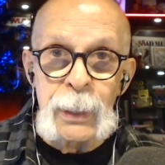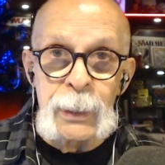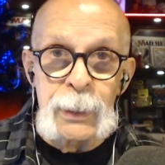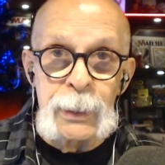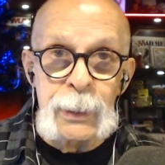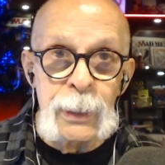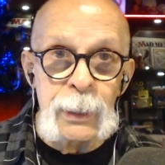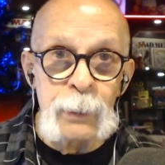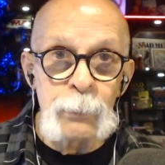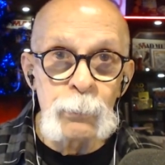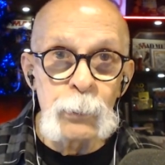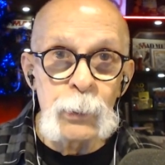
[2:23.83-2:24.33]

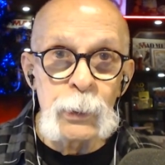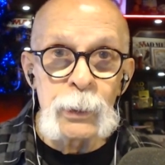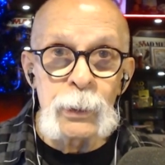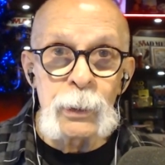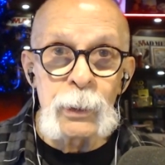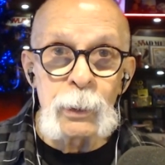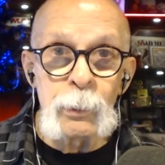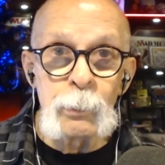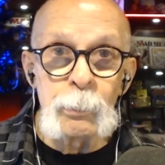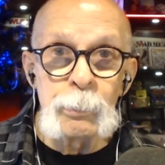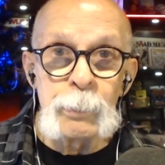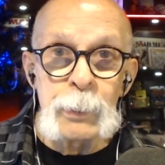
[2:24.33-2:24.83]
And then
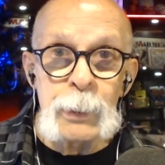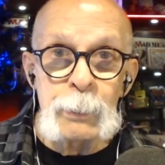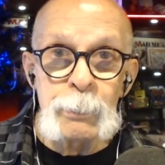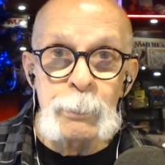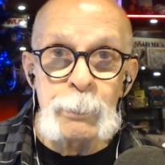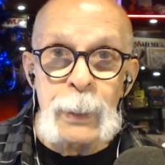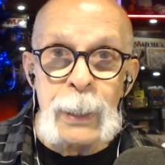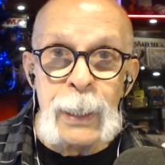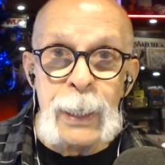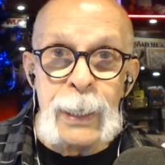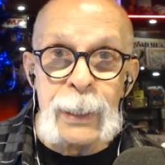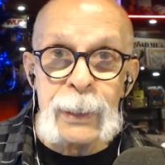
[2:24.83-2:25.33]
we'll be
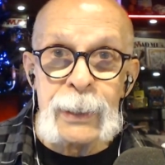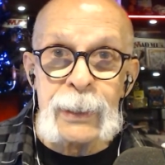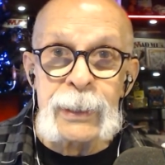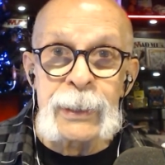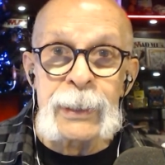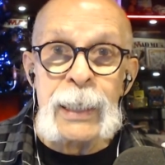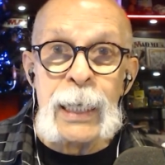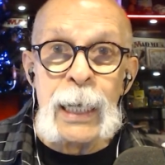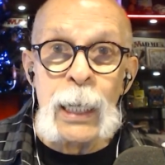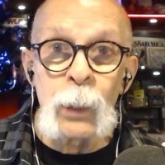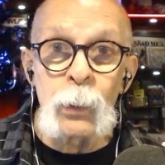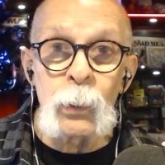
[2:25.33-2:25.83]
back
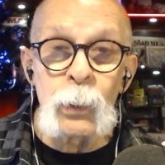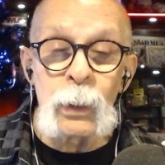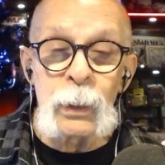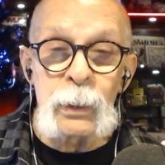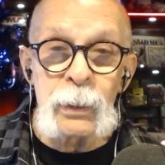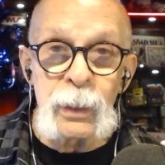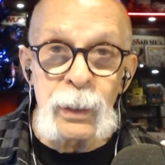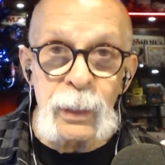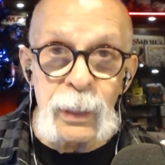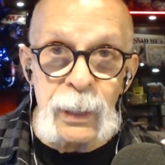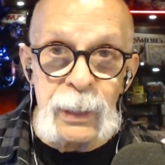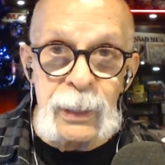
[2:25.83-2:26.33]
an
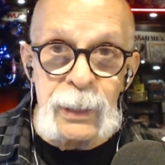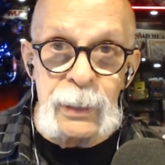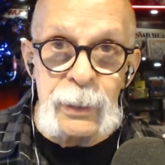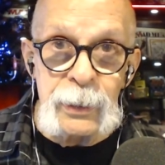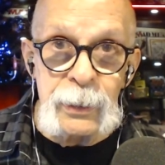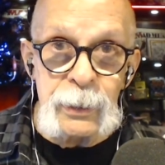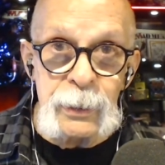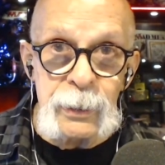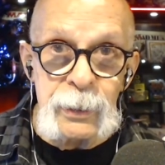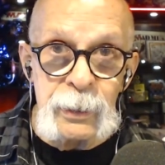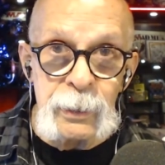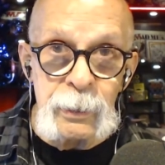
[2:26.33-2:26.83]
hour
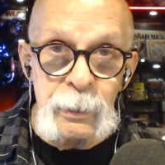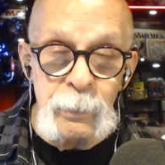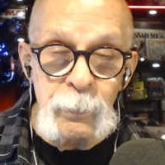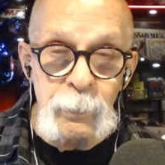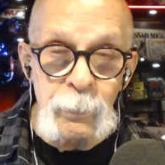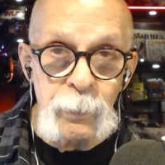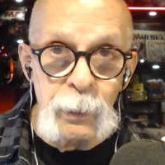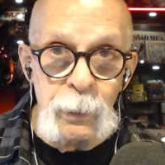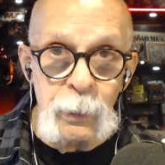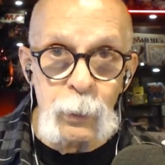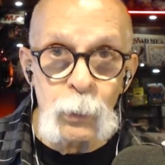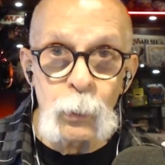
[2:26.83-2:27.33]
later,
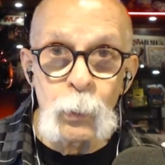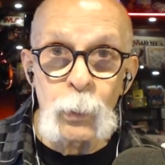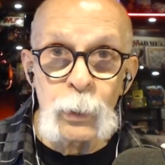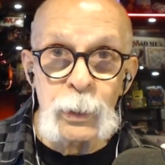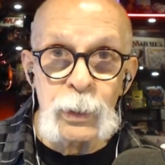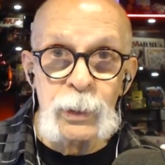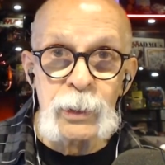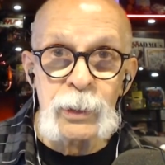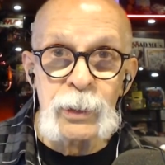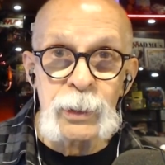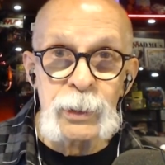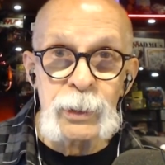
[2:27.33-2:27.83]
a
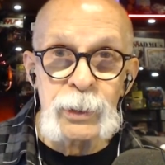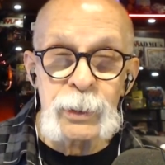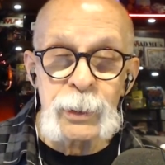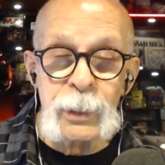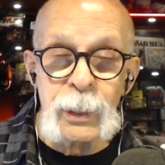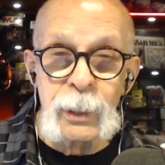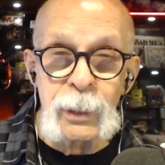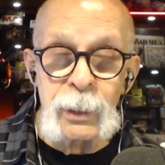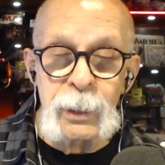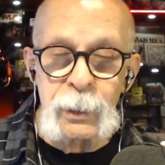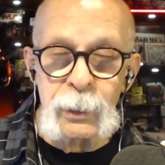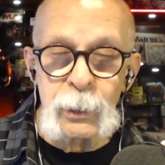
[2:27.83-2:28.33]
quarter to,
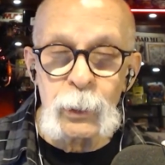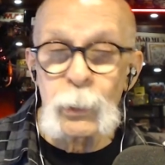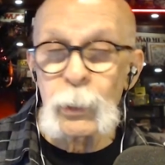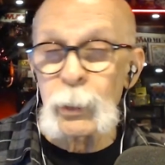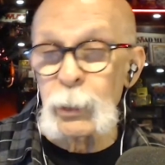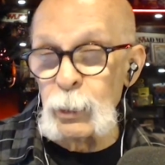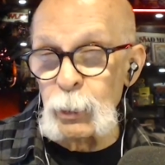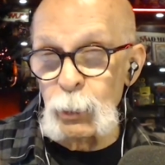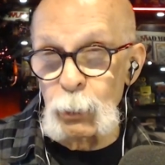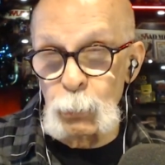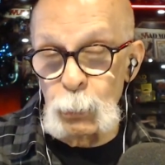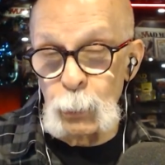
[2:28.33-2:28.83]
t- a
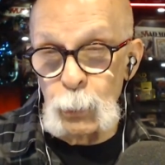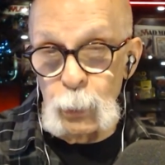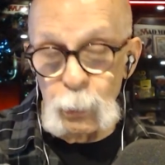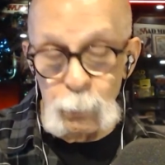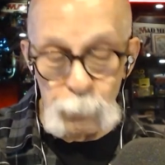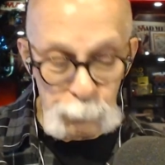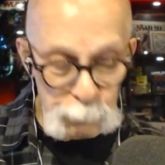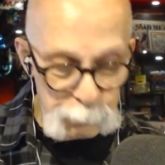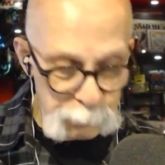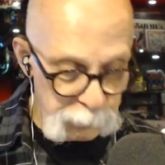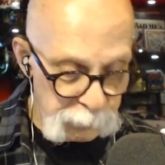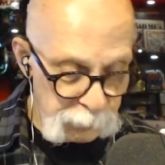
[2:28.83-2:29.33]
quarter to
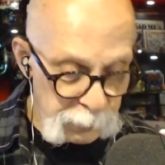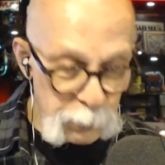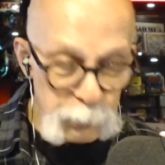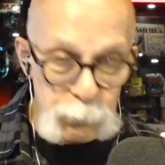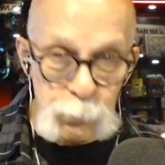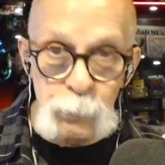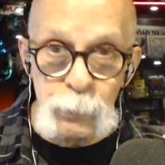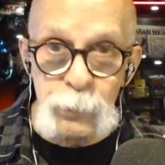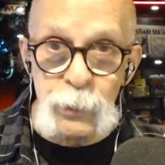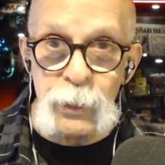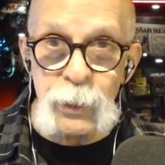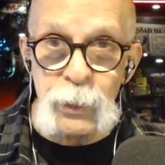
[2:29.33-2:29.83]
12
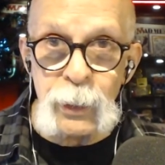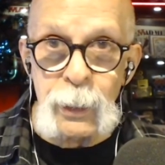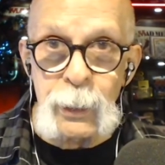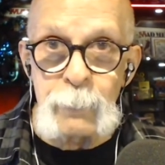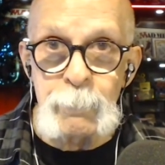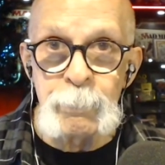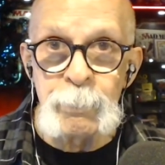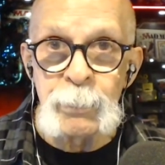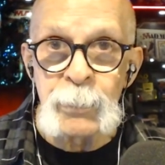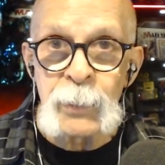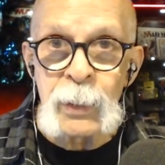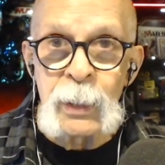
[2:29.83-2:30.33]
Central
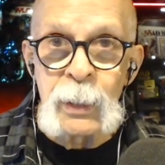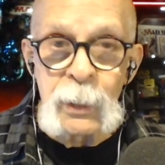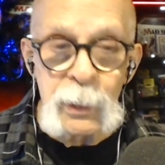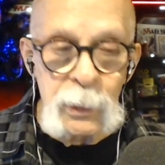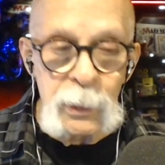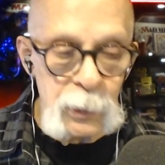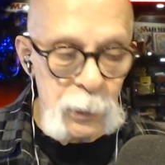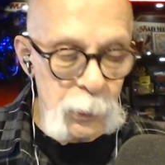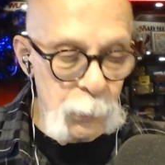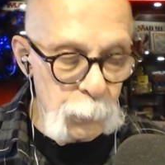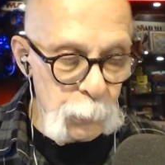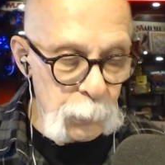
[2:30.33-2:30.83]
time,
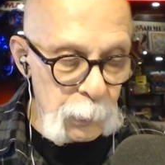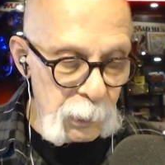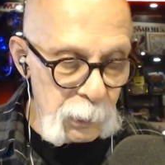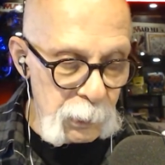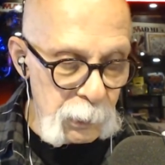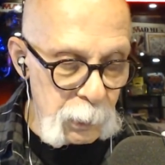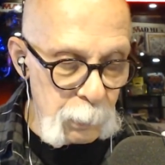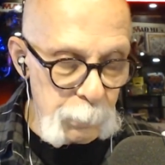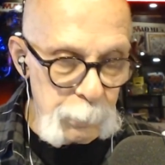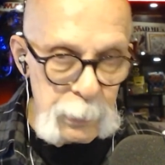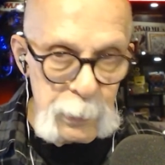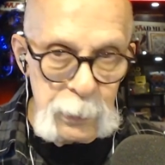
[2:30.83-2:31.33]
to
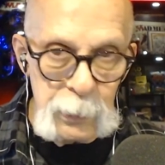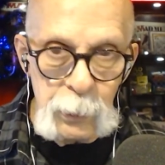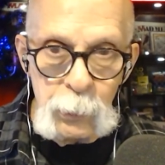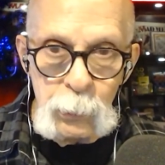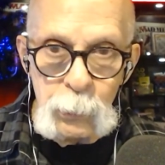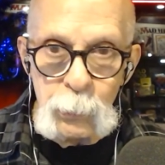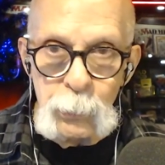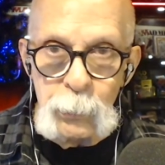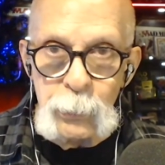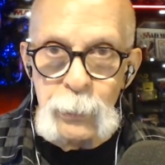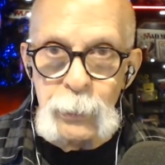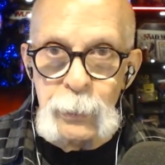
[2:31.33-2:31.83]
welcome in the
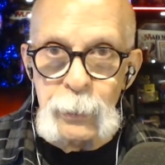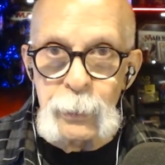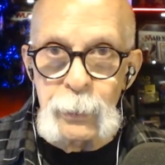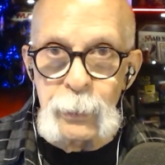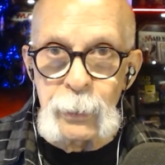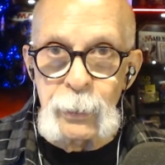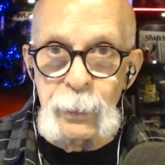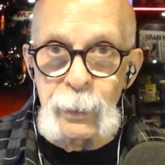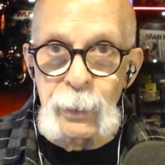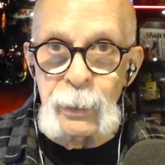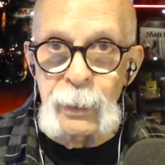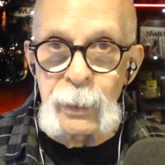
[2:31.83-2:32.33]
new
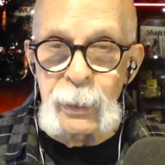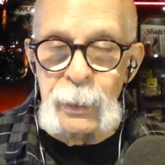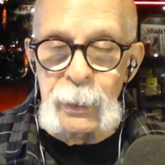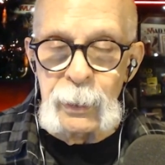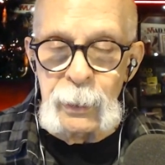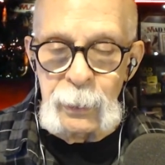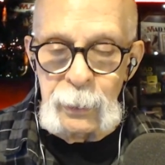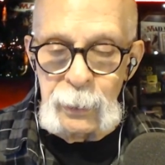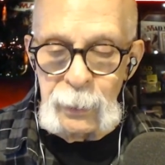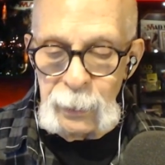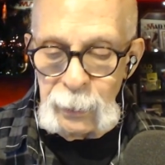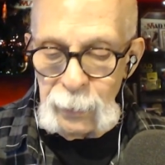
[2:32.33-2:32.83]
year
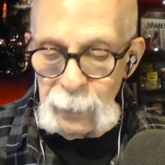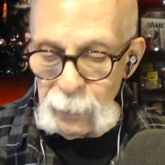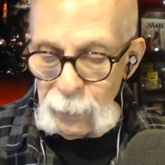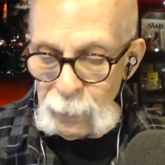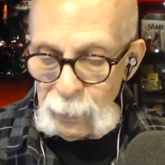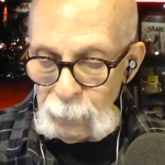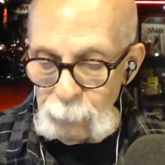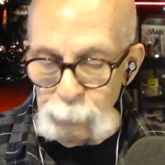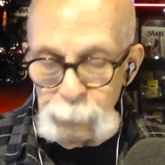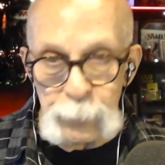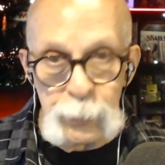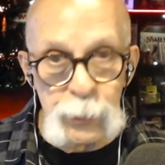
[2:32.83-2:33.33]

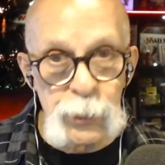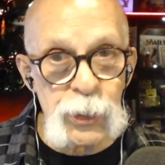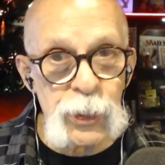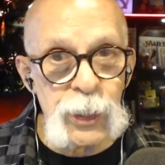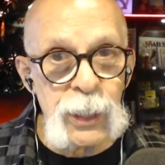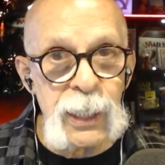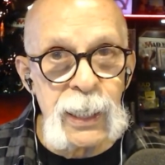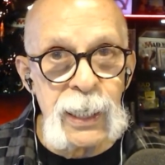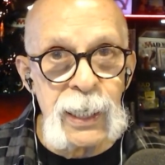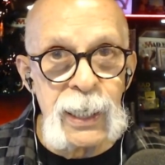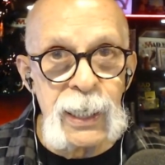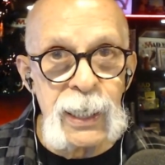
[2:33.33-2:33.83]
uh, for
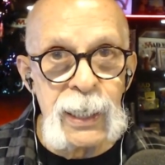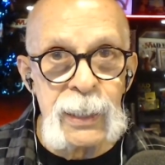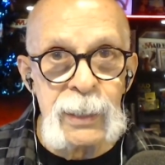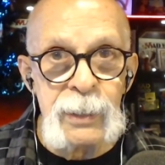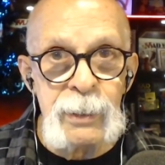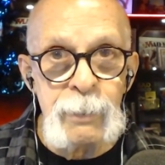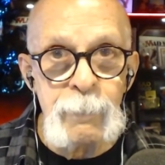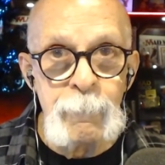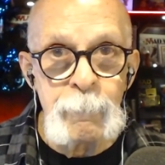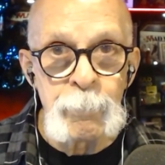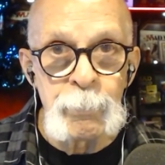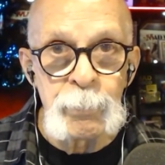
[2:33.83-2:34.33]

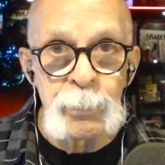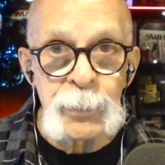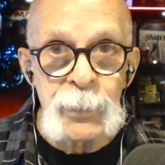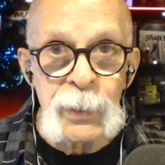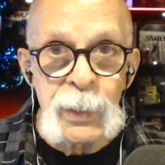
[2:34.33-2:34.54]
Chad.